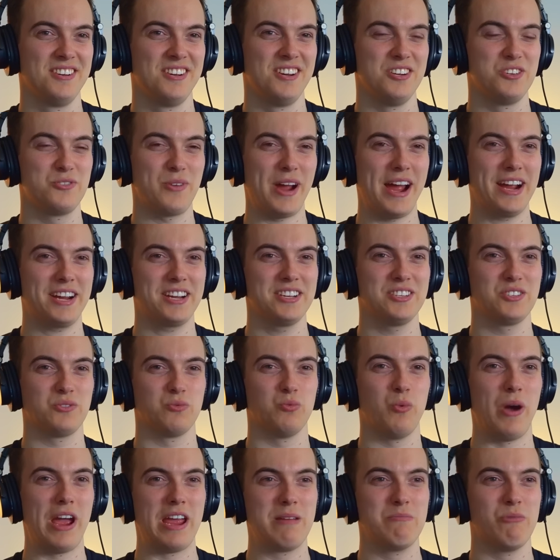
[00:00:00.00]
Drac is
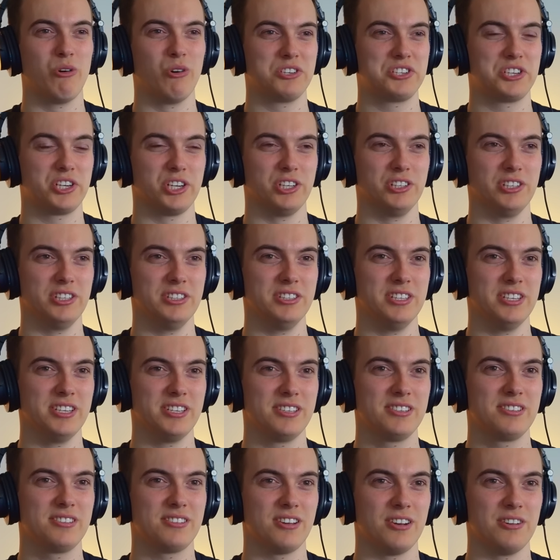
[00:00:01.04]
way more chill in
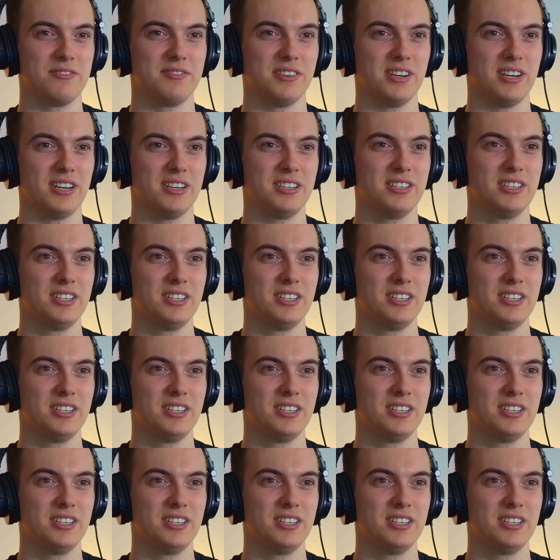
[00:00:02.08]
this so far.